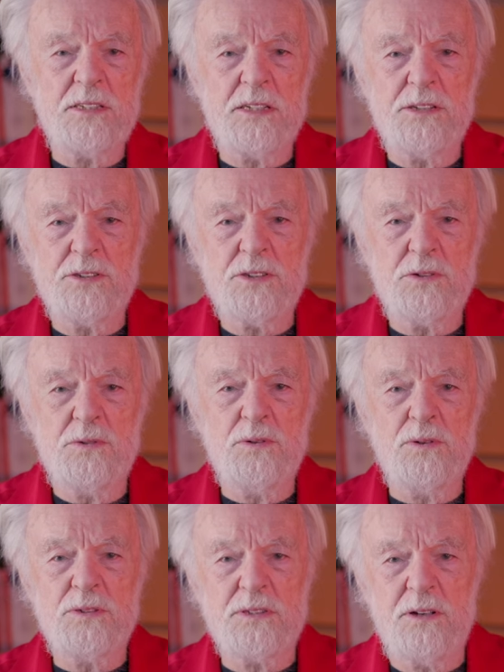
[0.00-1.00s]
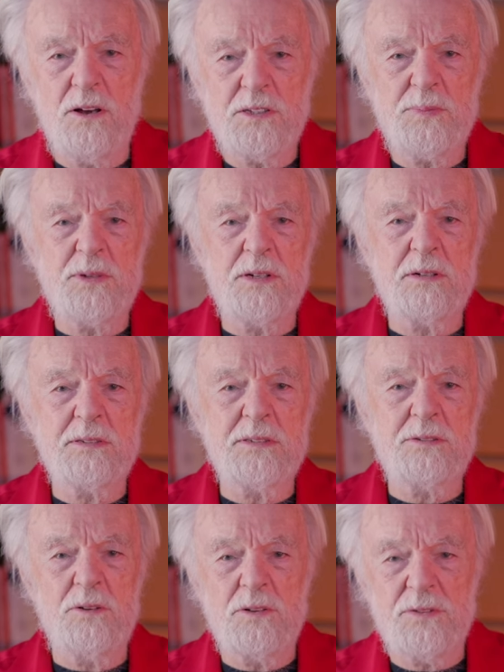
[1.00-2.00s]
in schools and hospitals
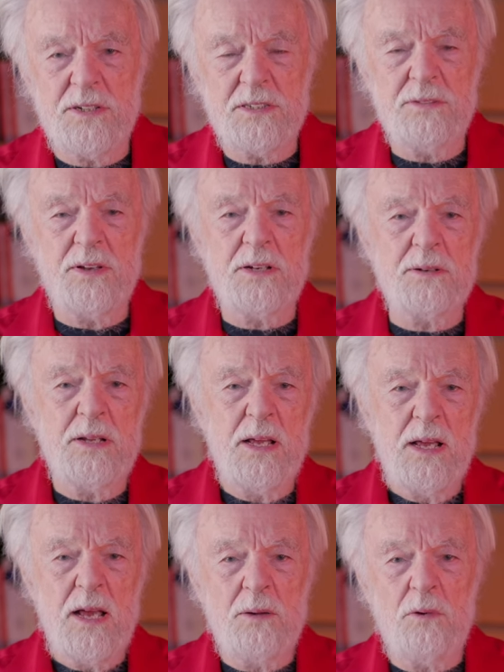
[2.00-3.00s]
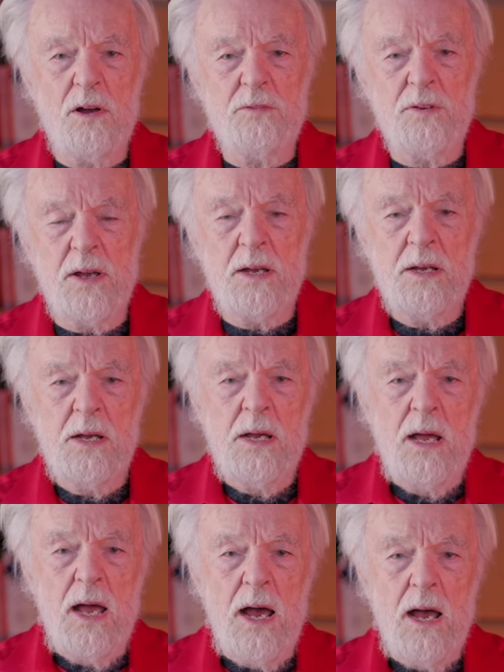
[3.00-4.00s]
and all the rest of it, and welfare.
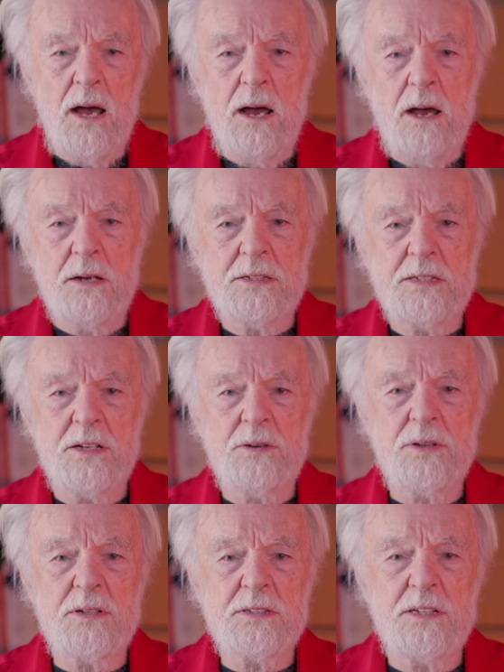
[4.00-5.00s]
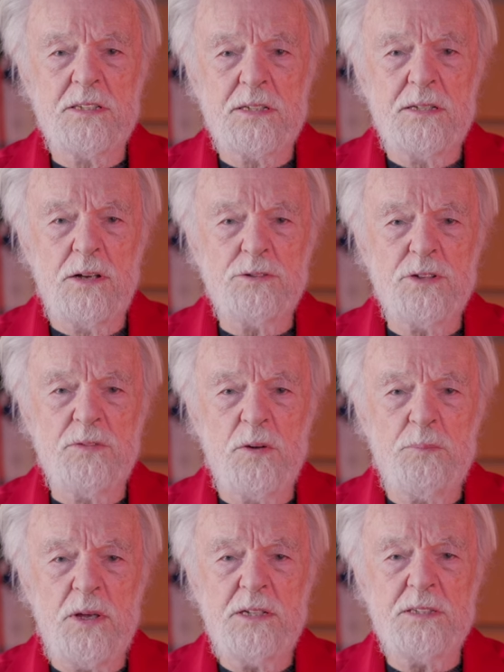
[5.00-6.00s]
So this notion of a
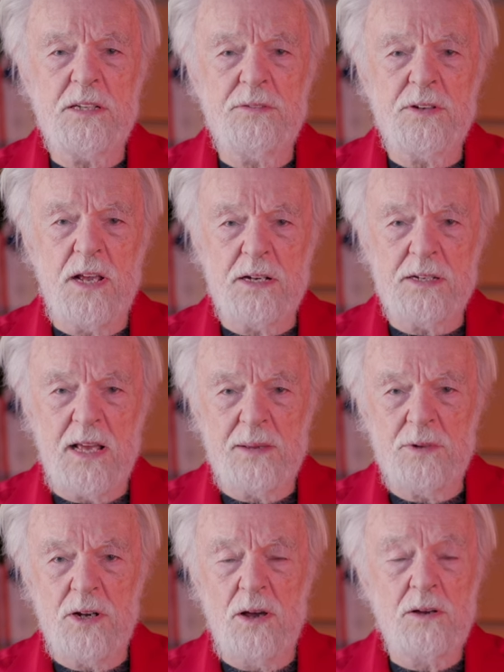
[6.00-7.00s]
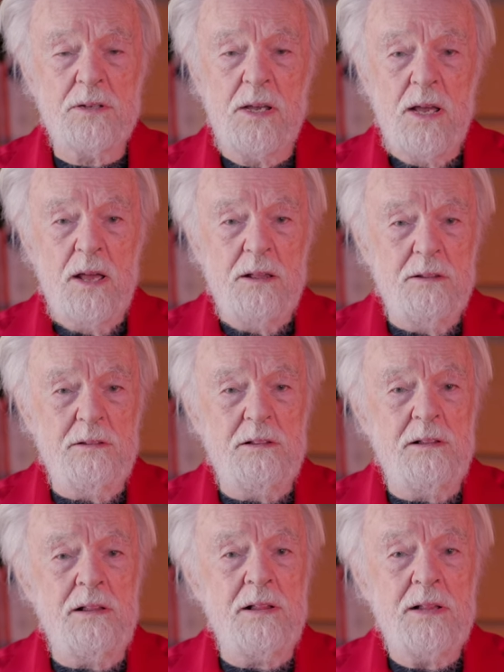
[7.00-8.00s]
peace dividend came along.
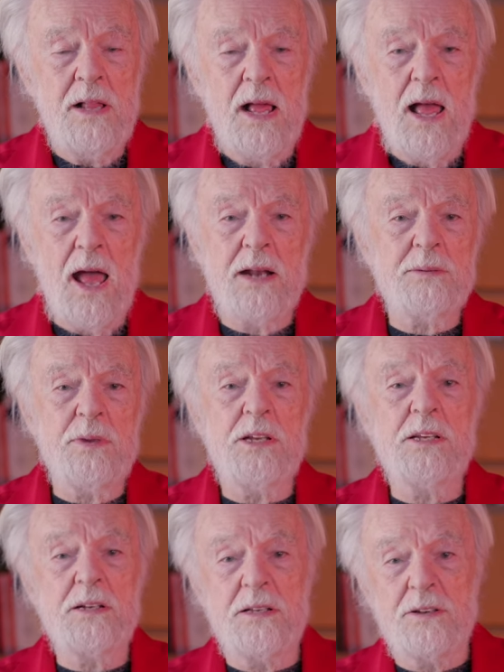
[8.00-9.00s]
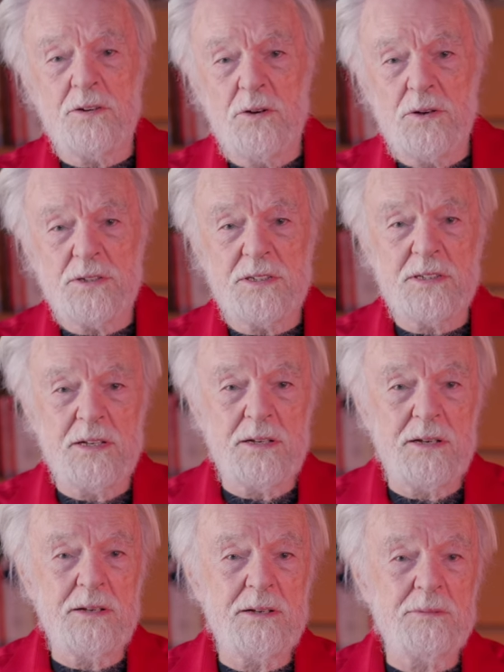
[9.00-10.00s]
And immediately, of course,
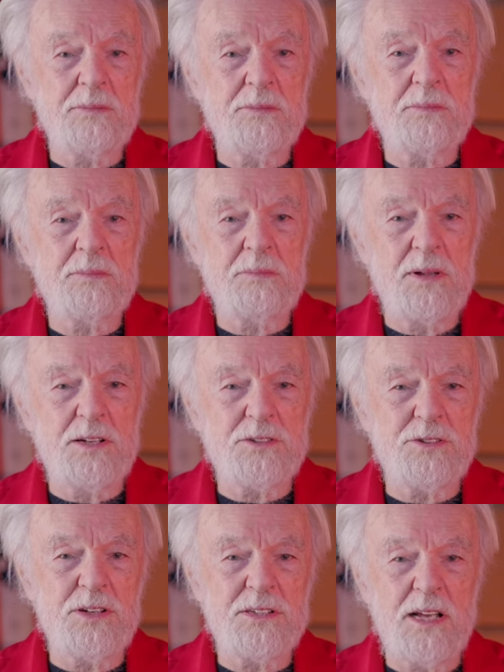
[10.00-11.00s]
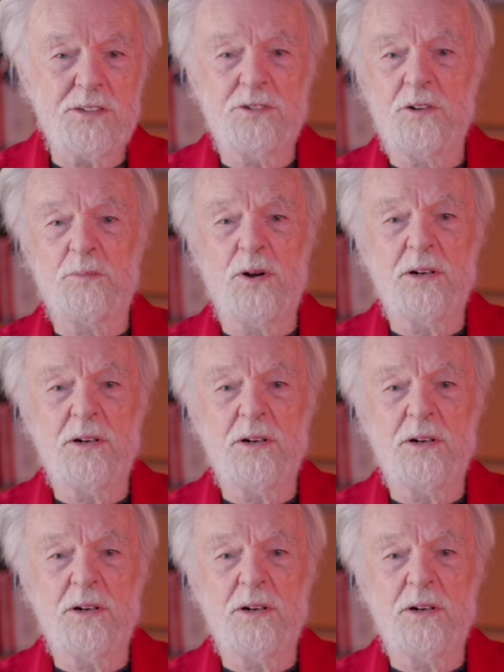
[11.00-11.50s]
the military-industrial